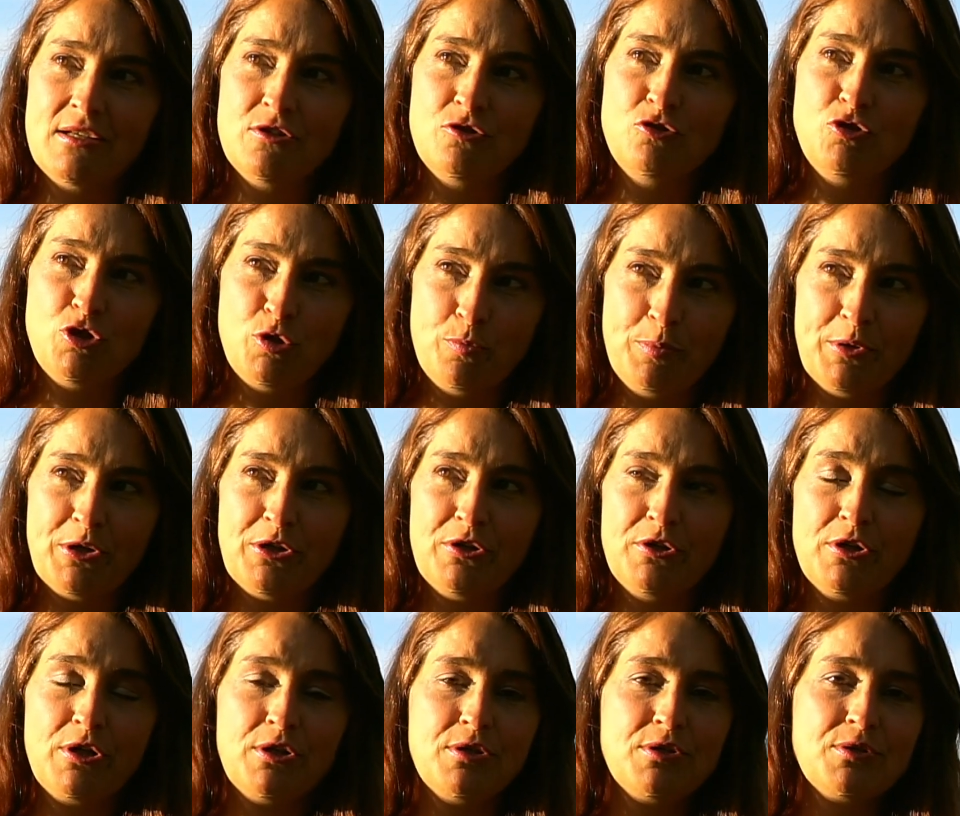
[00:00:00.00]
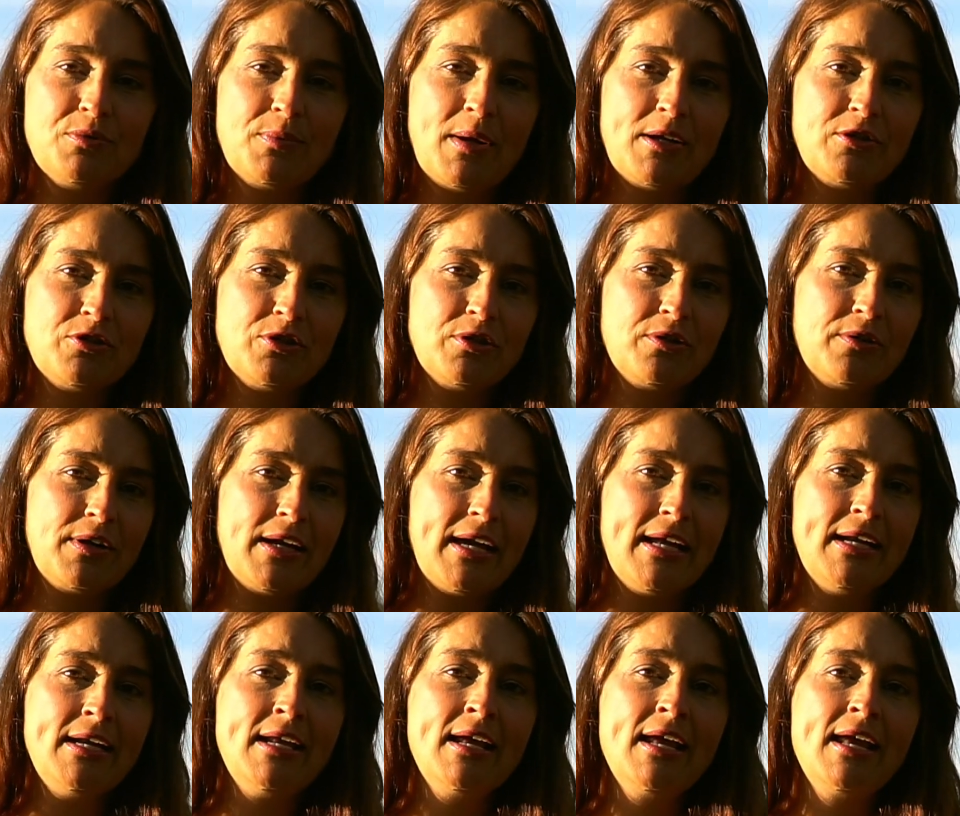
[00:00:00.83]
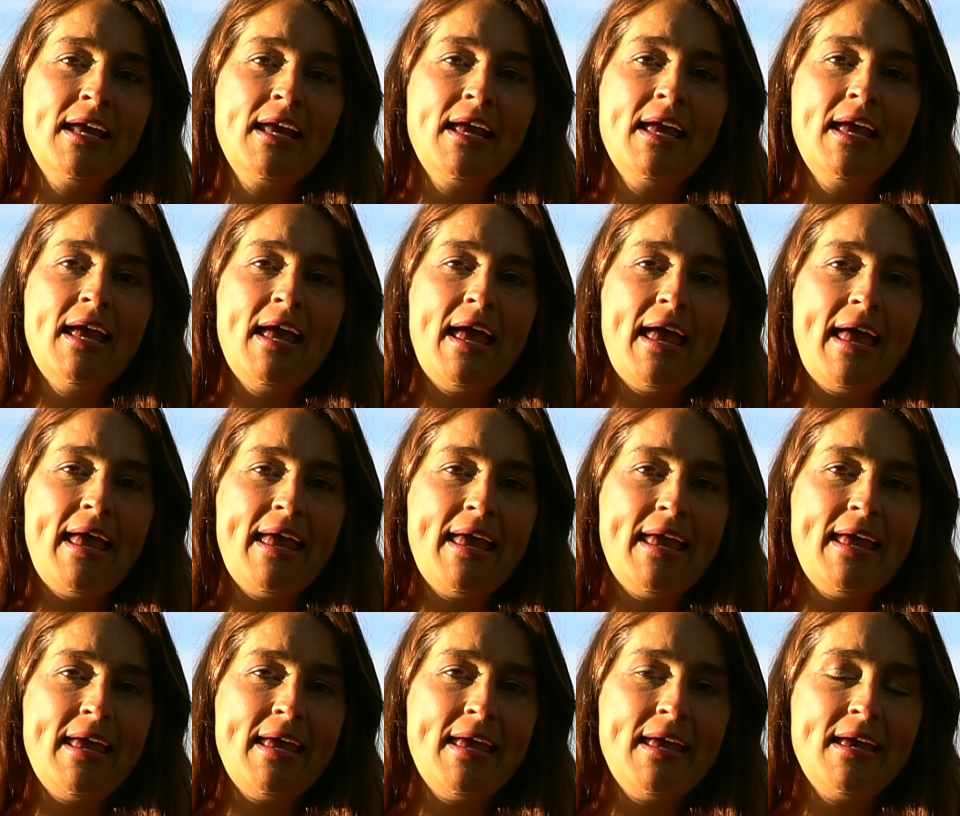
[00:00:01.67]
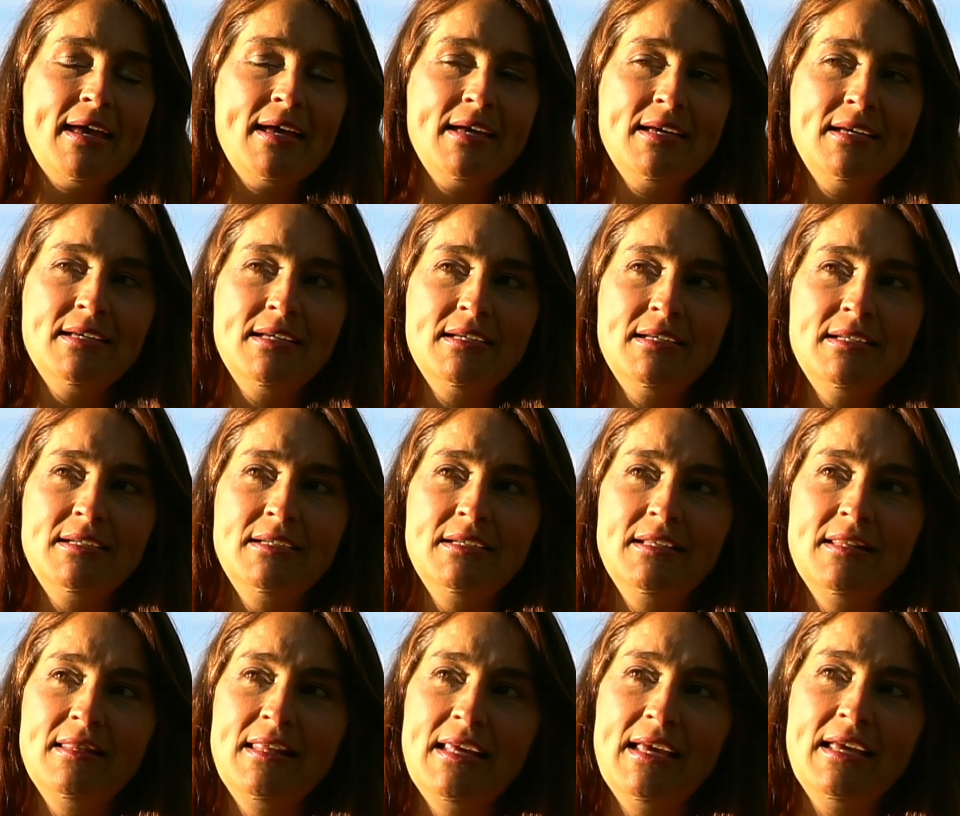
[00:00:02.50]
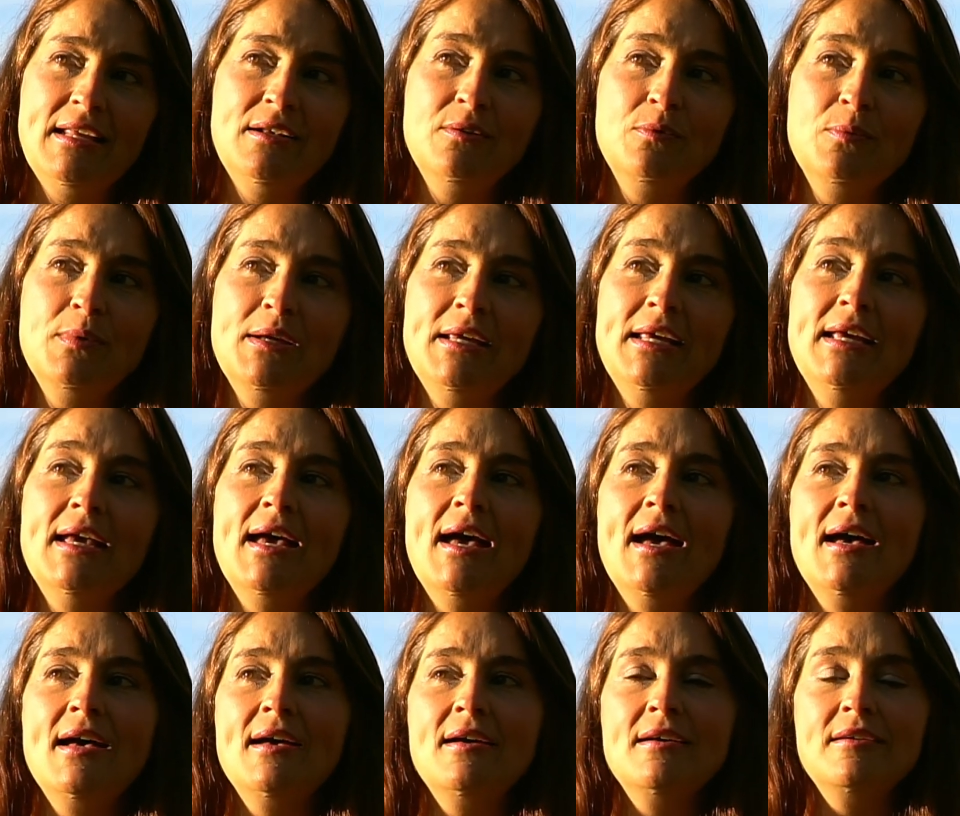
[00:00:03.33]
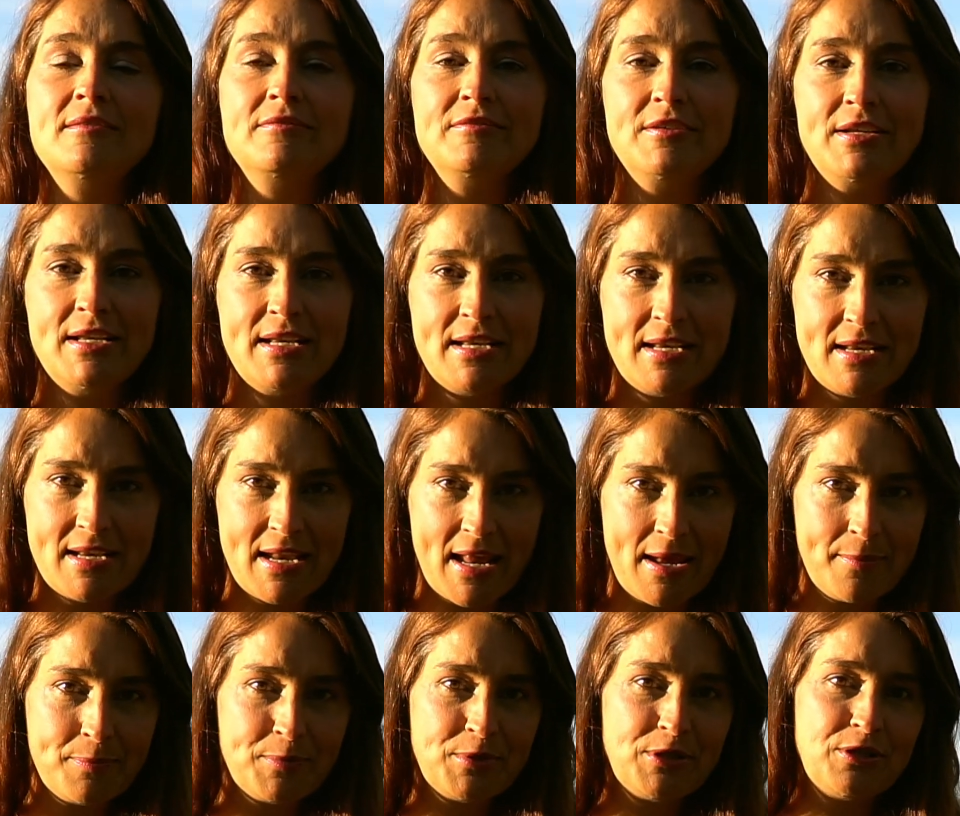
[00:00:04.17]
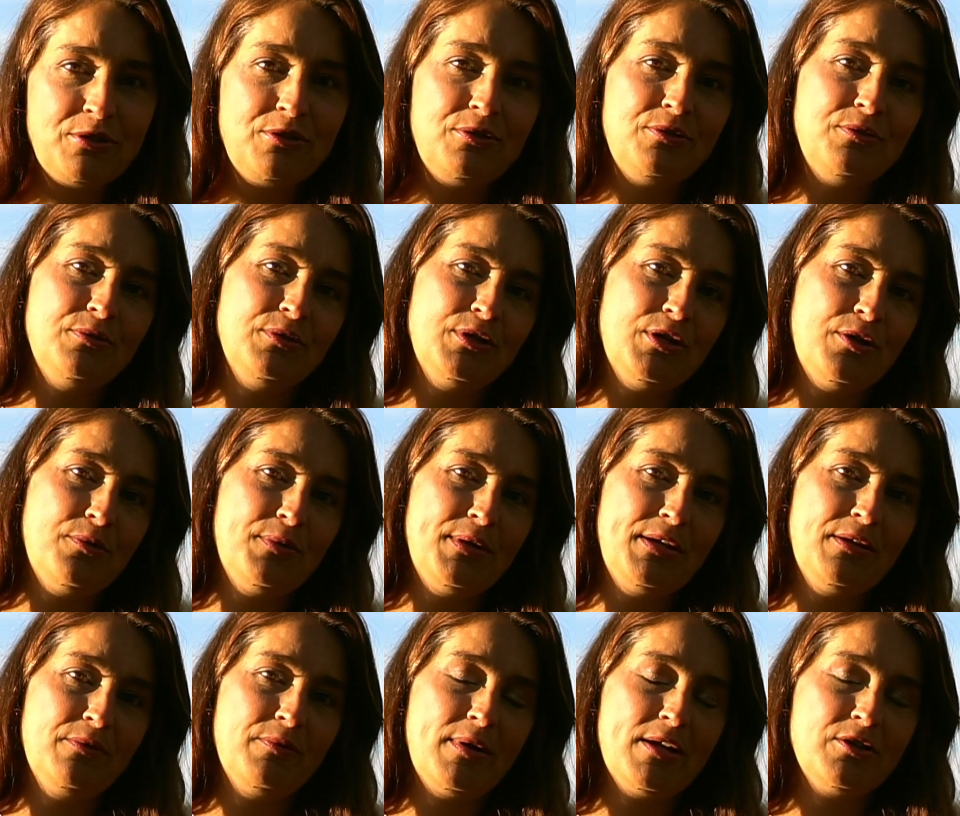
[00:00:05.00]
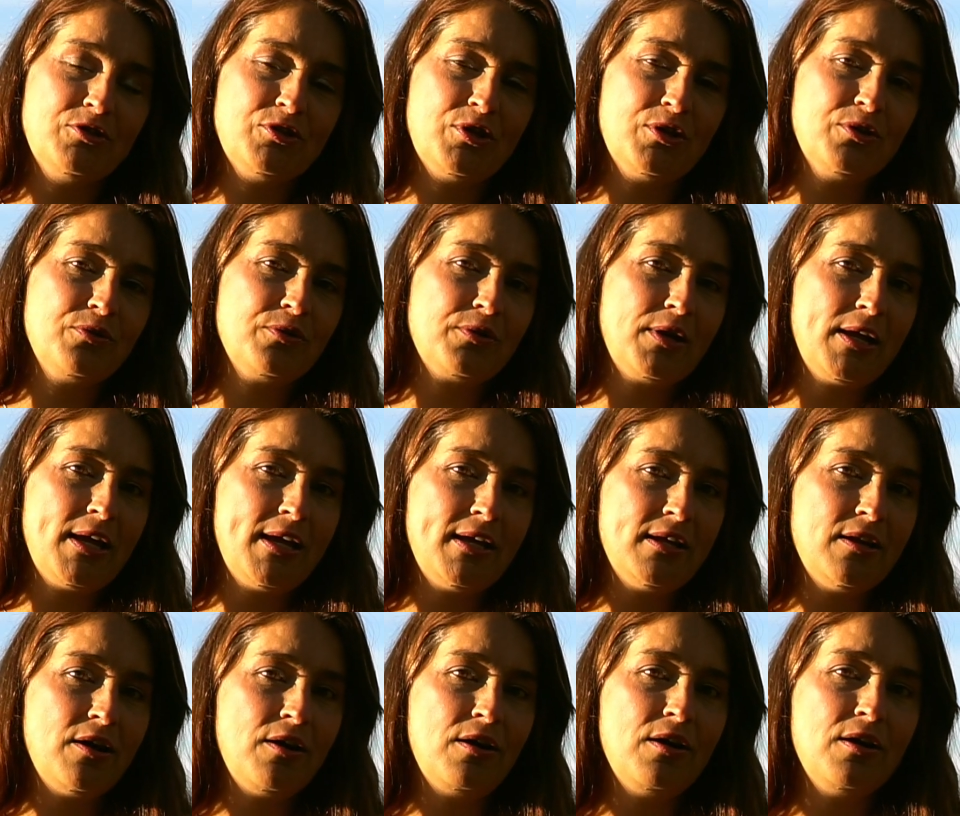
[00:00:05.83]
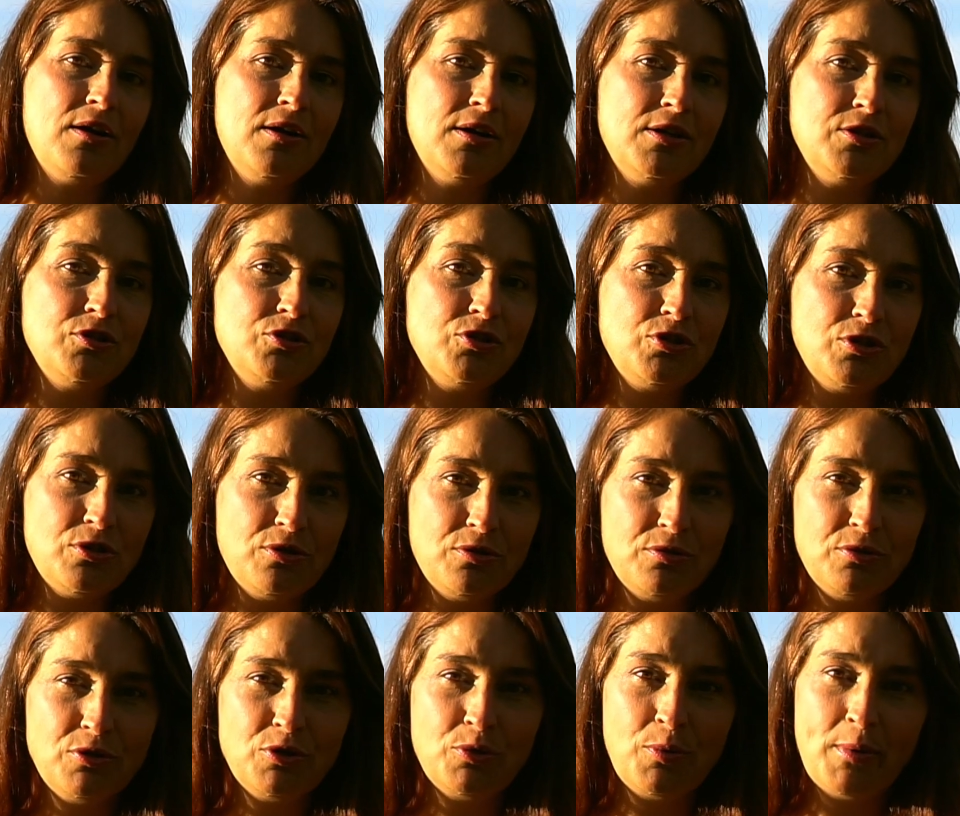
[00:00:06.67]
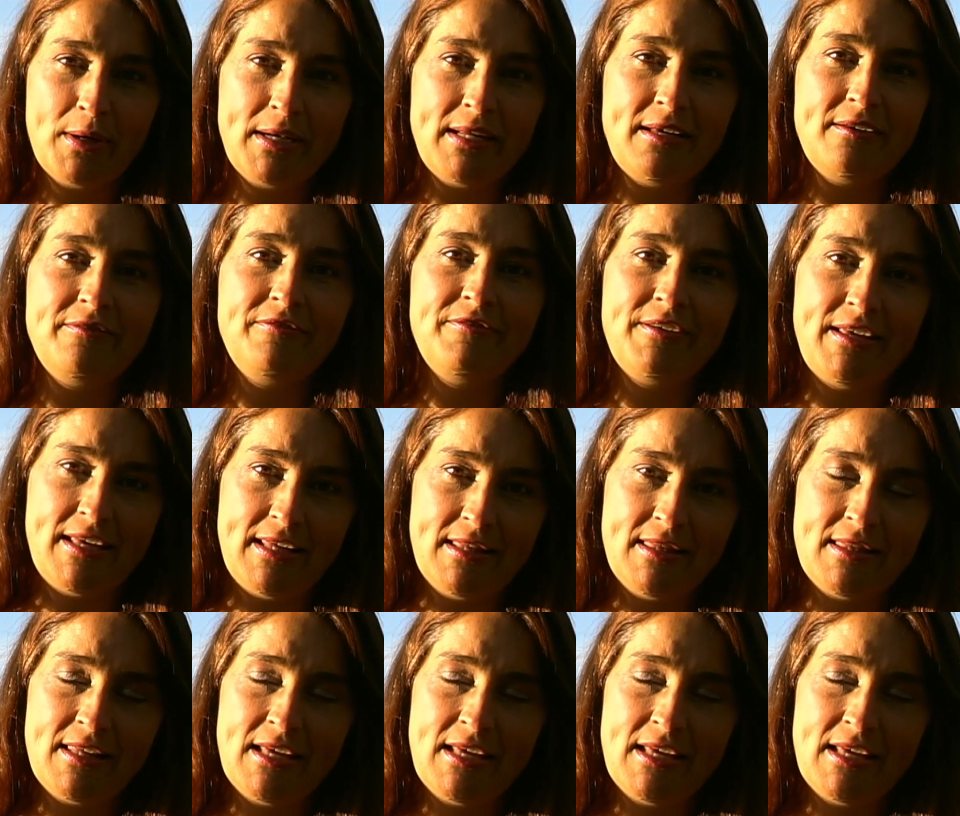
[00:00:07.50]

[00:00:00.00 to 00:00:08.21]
Jupiter goes retrograde, and then we have Neptune going retrograde on June 25th.